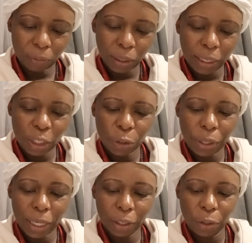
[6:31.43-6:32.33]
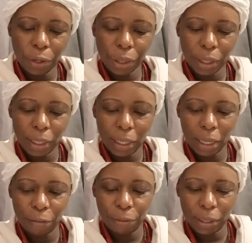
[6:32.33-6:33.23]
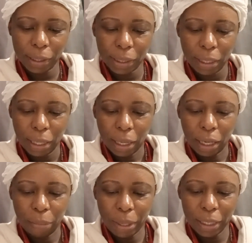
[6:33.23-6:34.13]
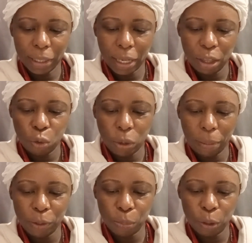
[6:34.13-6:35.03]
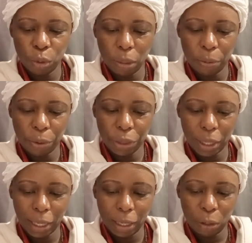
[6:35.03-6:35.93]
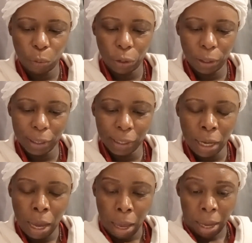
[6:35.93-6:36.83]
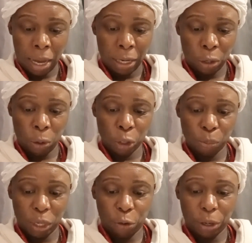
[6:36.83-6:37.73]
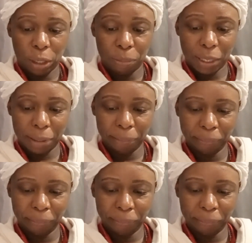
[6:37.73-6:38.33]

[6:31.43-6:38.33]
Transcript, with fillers: that connect the earth and the heavens and maintain the webs between both the inner worlds and cosmic realms.